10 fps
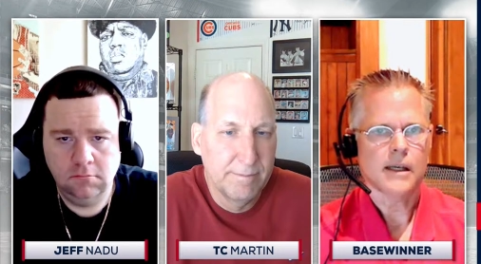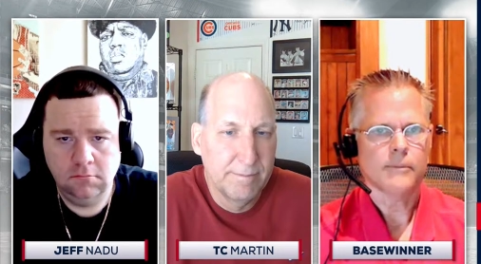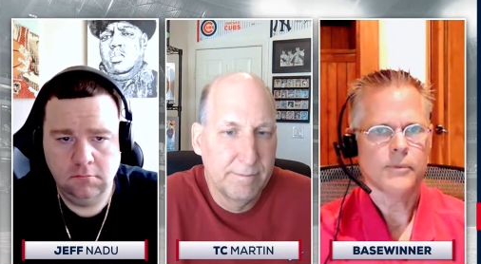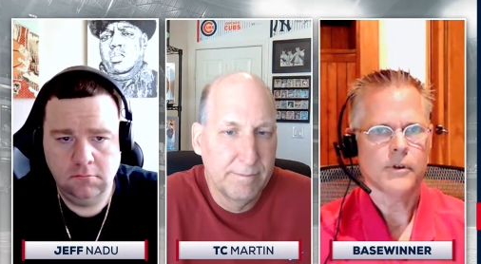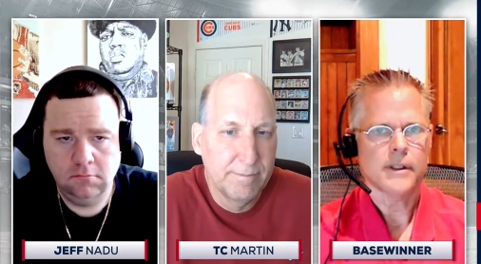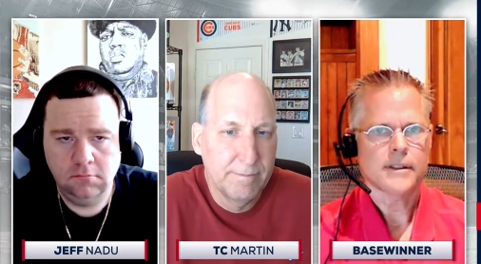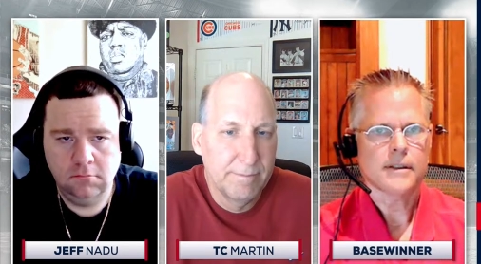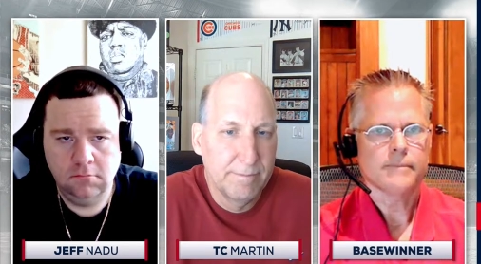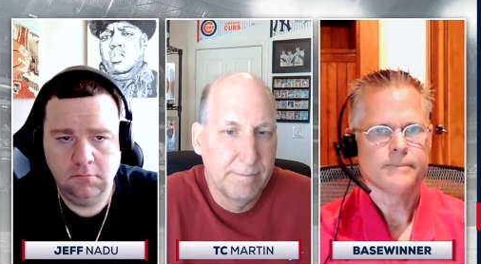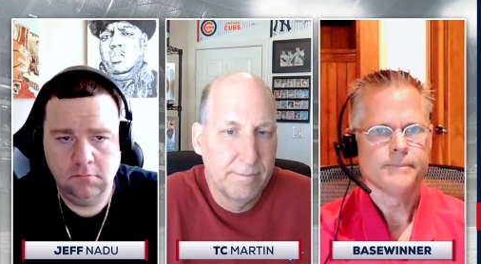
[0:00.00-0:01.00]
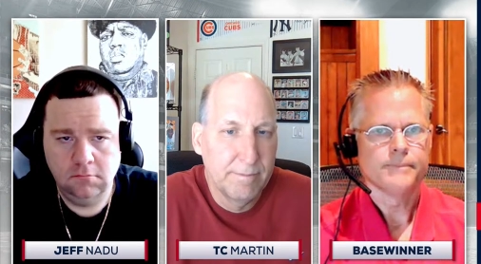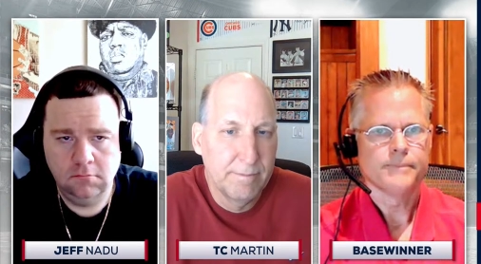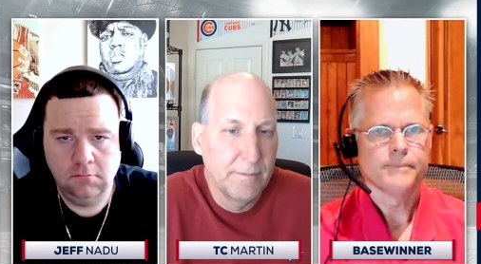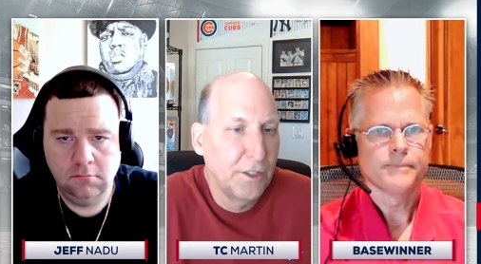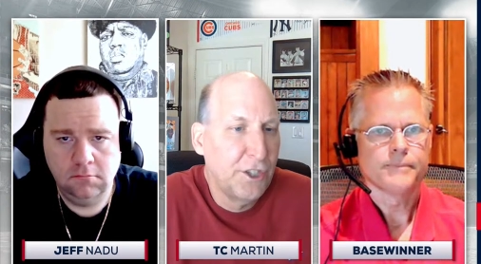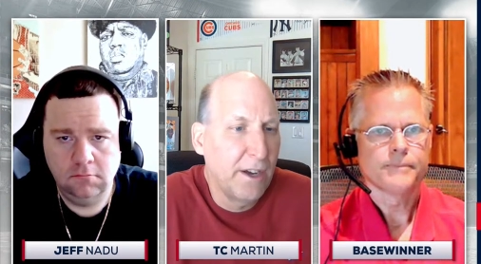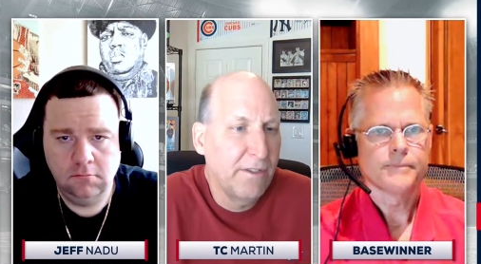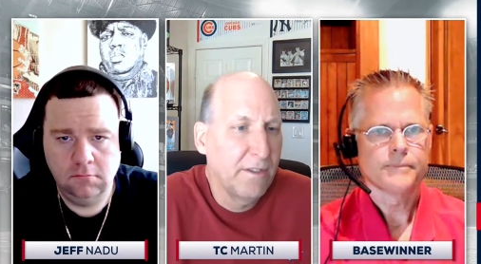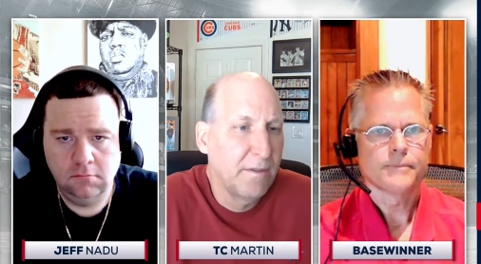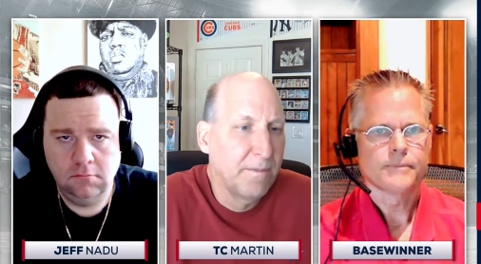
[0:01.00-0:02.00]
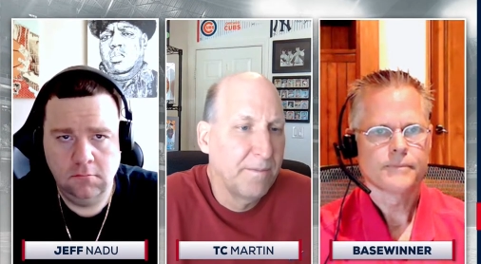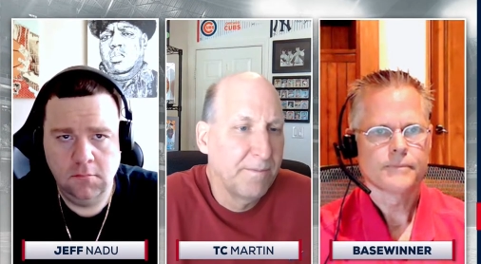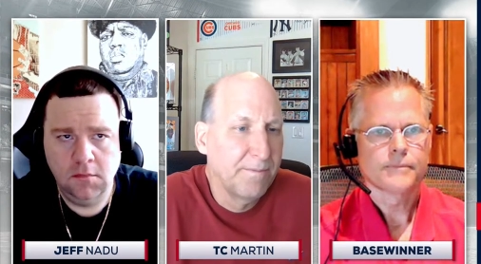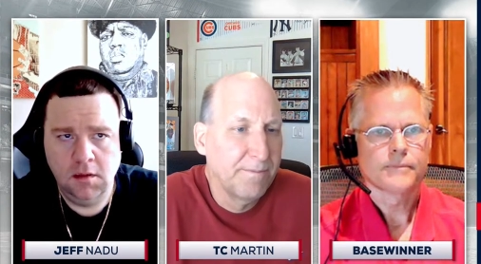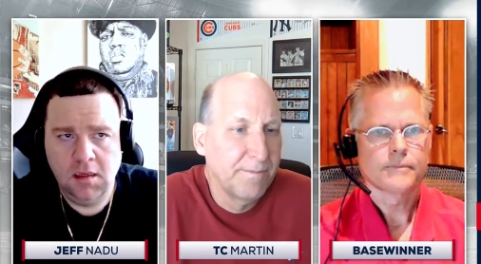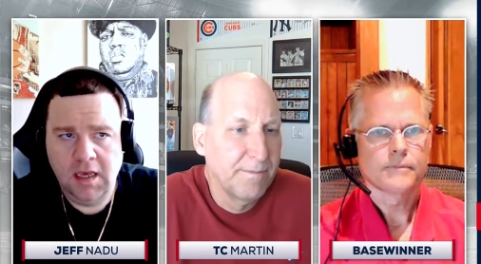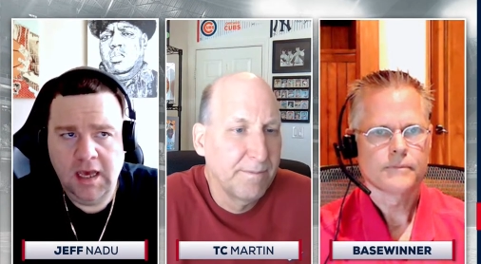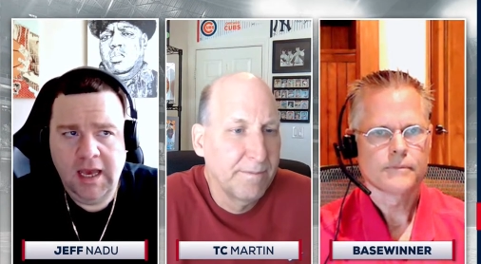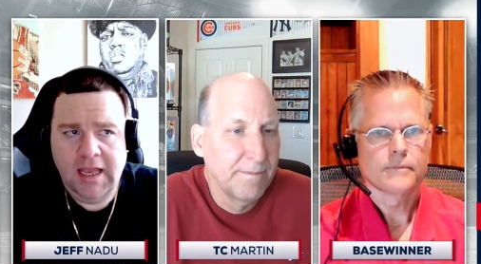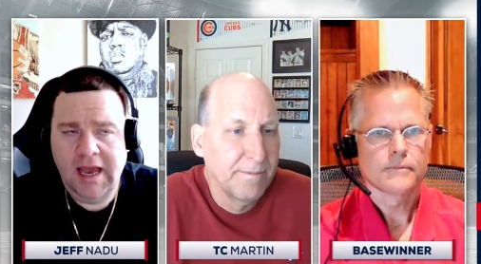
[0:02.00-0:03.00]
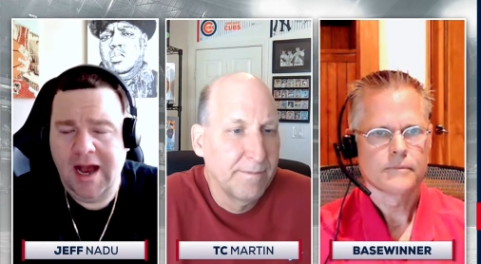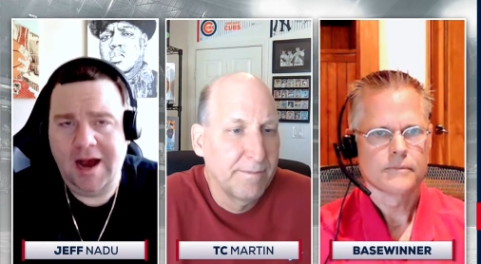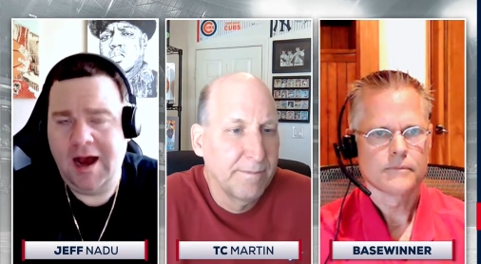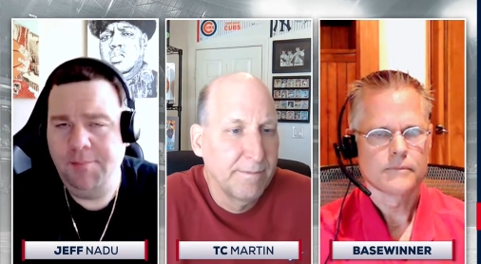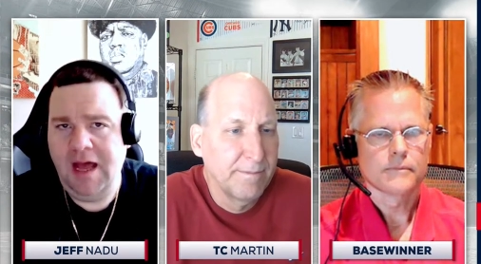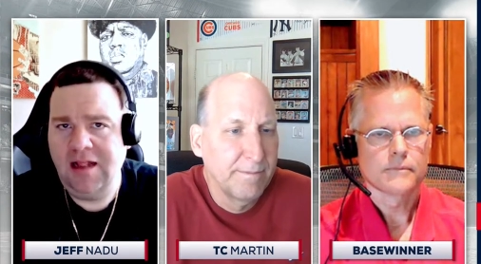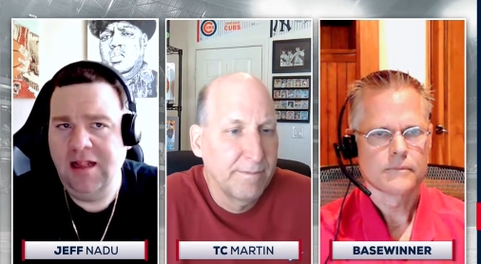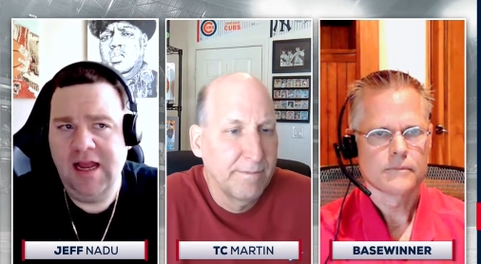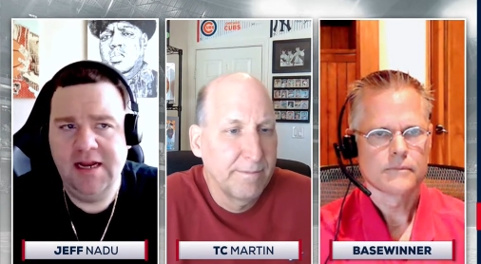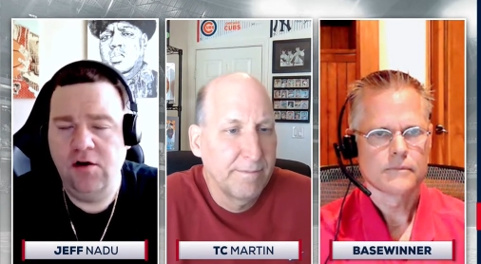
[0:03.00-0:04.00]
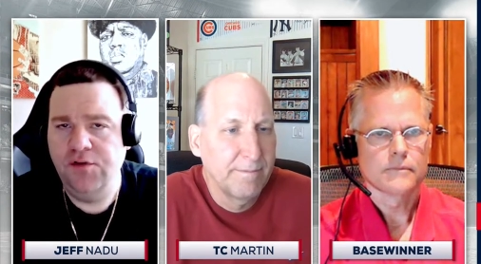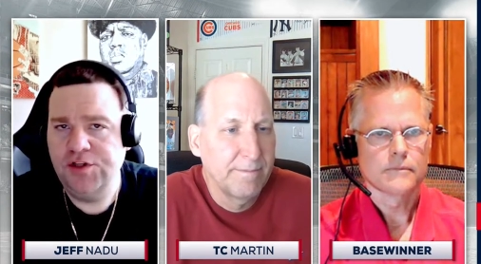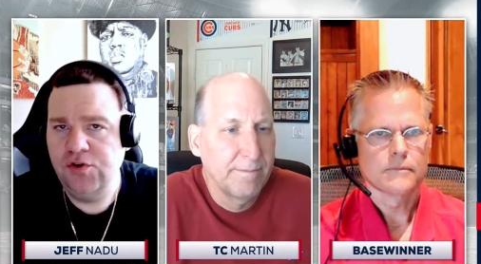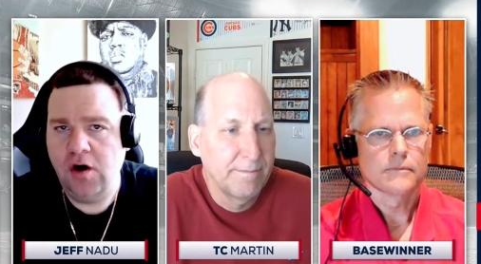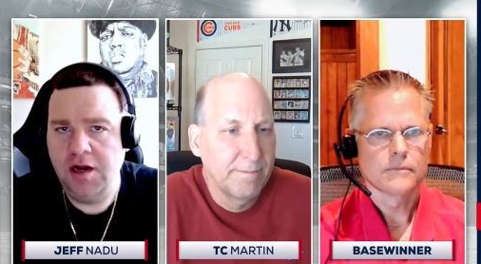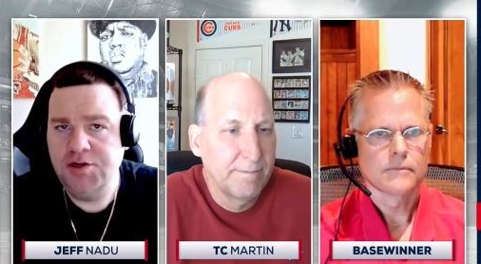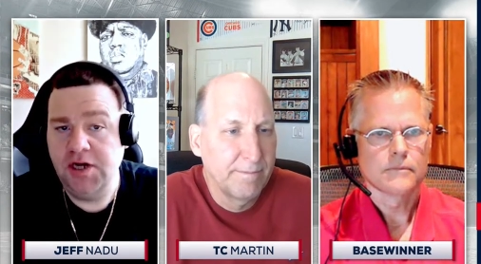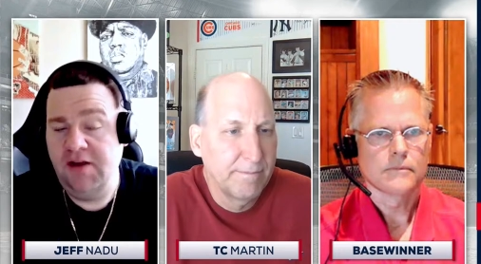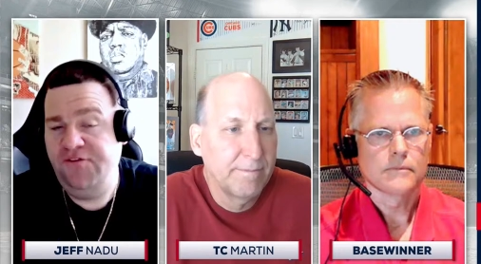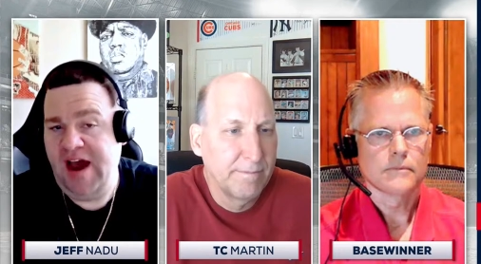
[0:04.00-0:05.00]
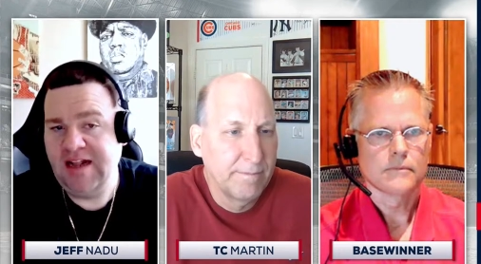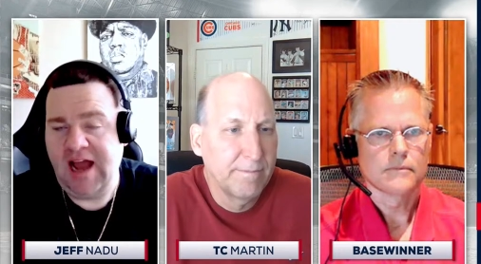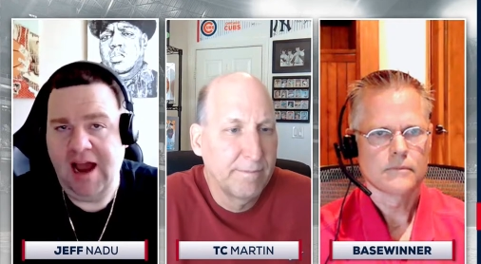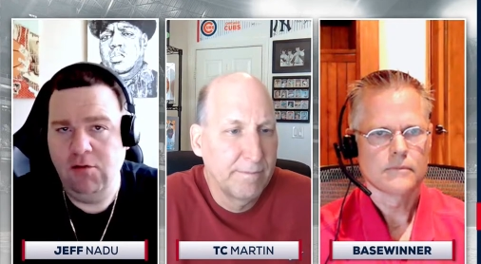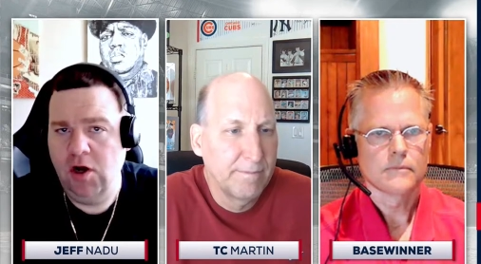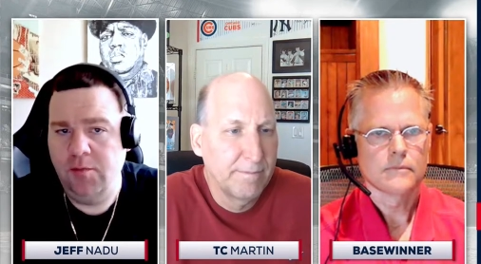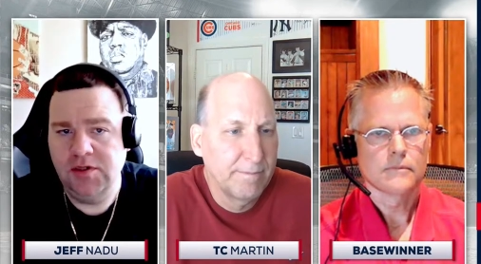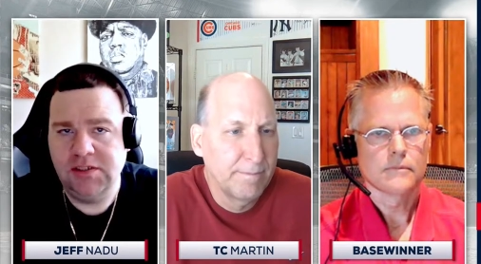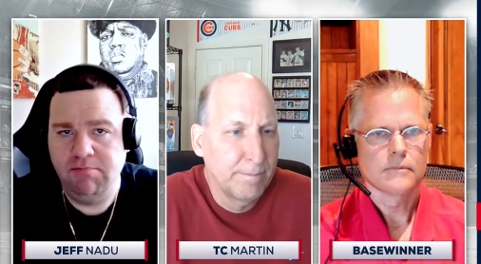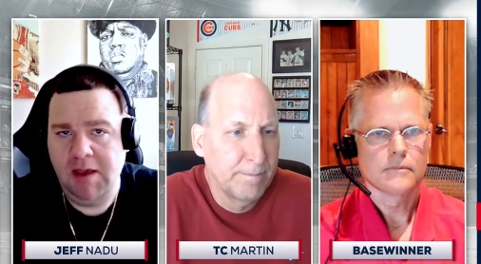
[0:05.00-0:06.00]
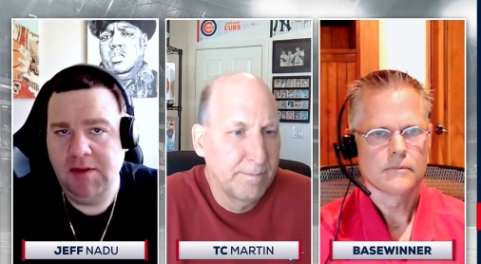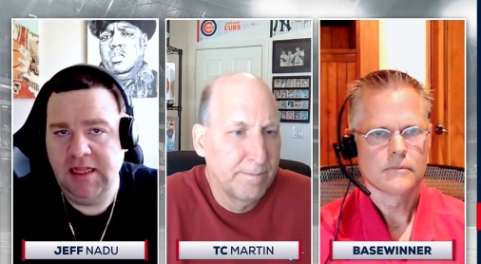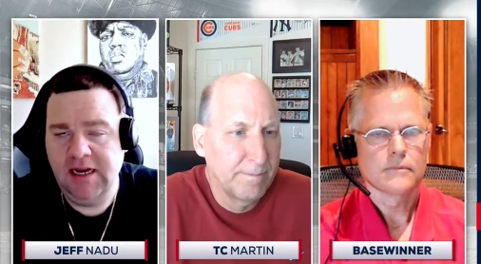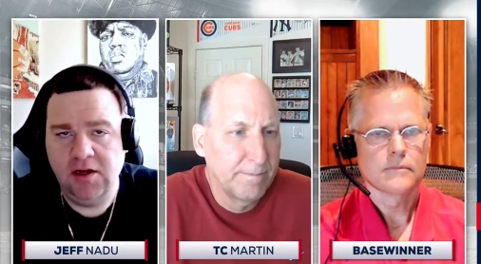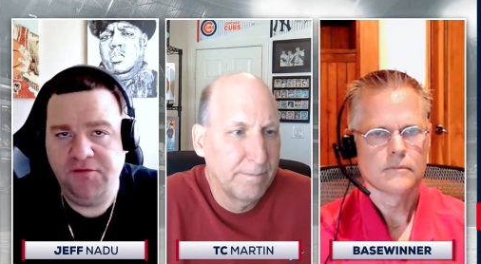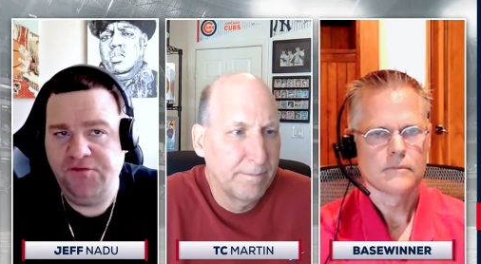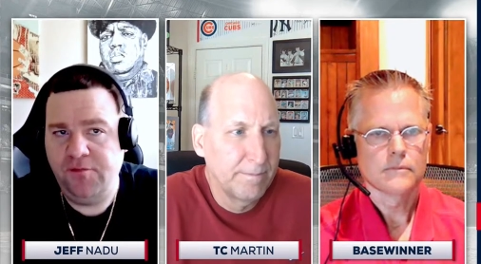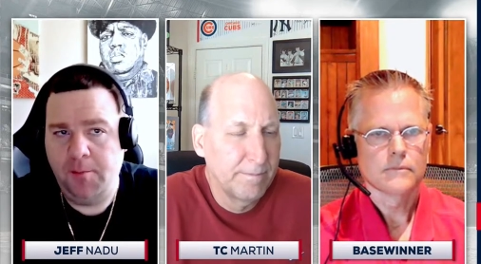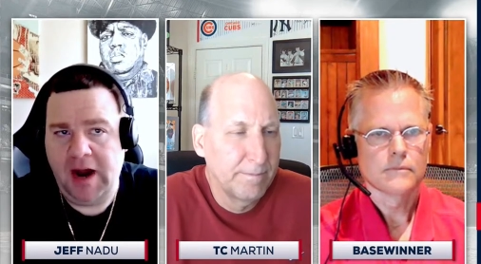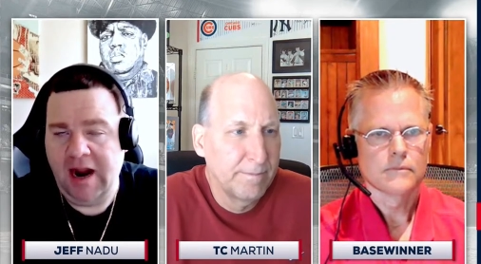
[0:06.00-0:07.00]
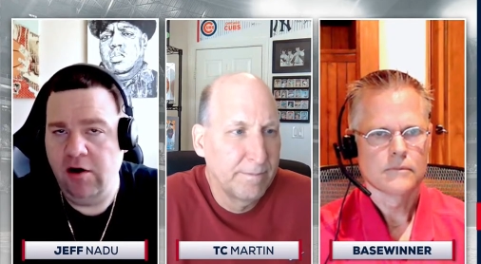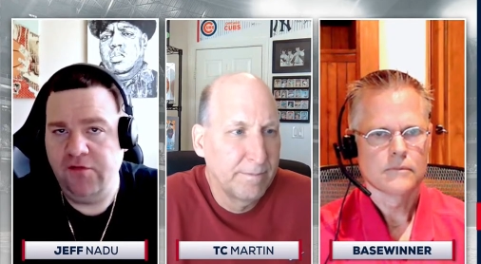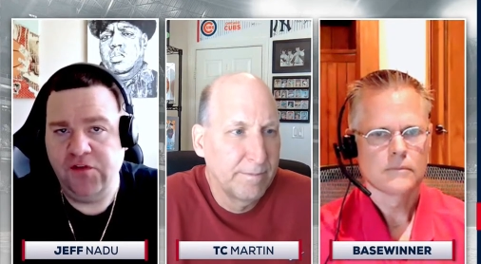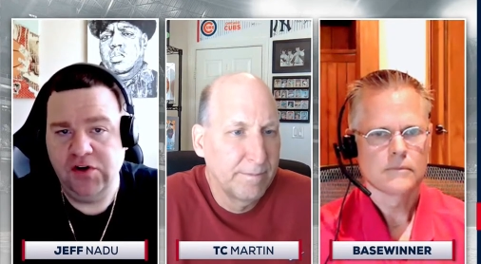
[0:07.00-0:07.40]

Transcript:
Speaker 1: standpoint.
Speaker 2: Jeff? Yeah, I'm not laying over 200. In fact, I would almost maybe lean on a Pirate